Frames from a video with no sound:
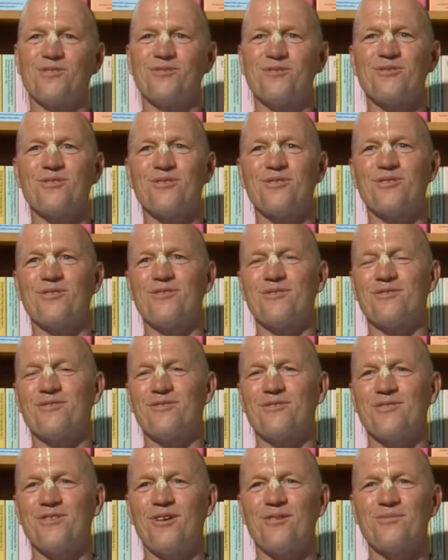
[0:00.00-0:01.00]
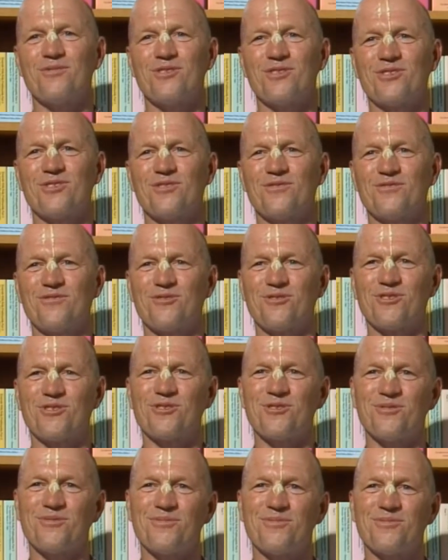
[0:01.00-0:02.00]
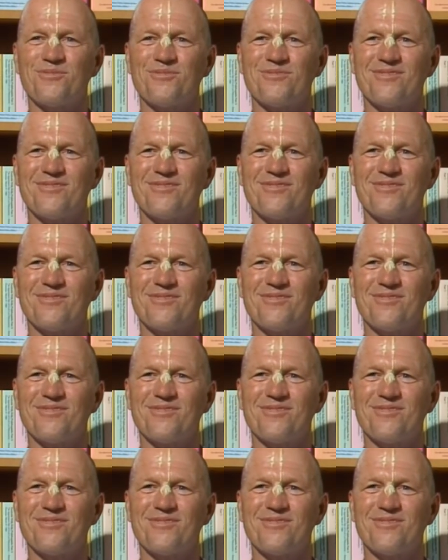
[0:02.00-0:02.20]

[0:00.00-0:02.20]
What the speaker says: were, objects of worship.